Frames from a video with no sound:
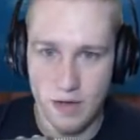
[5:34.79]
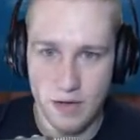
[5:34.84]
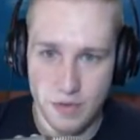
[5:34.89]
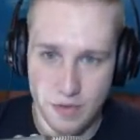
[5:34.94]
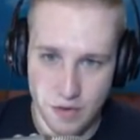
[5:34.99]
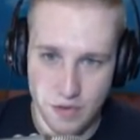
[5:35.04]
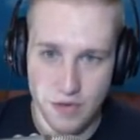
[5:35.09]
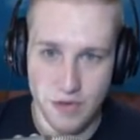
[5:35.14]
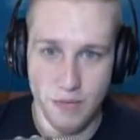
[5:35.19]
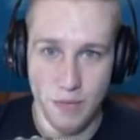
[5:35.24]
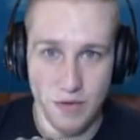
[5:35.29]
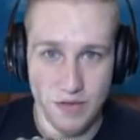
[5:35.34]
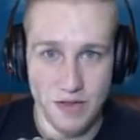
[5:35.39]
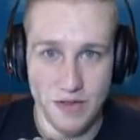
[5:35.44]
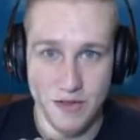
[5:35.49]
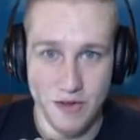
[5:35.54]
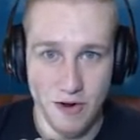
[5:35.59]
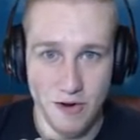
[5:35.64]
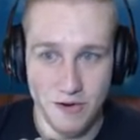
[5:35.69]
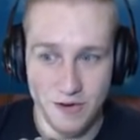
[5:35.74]
this is what this
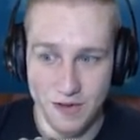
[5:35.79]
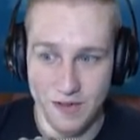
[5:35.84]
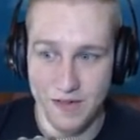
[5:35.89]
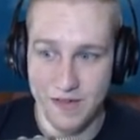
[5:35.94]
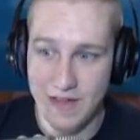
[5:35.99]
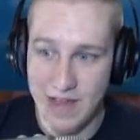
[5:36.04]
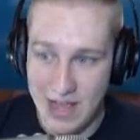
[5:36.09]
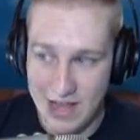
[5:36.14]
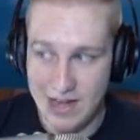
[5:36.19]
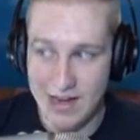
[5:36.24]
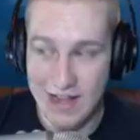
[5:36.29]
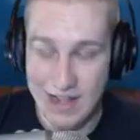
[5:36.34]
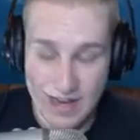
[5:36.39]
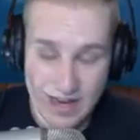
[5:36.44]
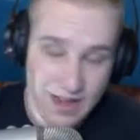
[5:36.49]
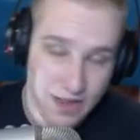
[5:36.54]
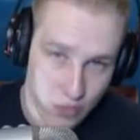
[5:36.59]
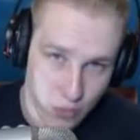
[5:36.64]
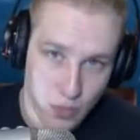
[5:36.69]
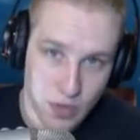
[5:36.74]
card does, and it
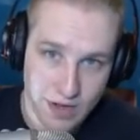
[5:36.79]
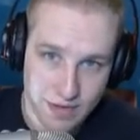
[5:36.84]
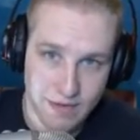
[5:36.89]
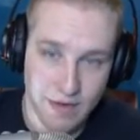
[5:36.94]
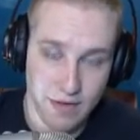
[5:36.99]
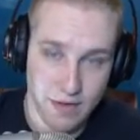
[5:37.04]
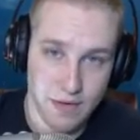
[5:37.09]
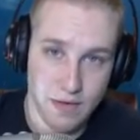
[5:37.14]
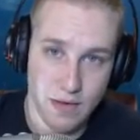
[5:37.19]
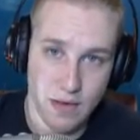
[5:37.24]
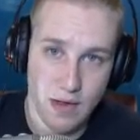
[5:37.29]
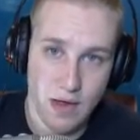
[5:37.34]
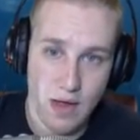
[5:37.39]
is what it does.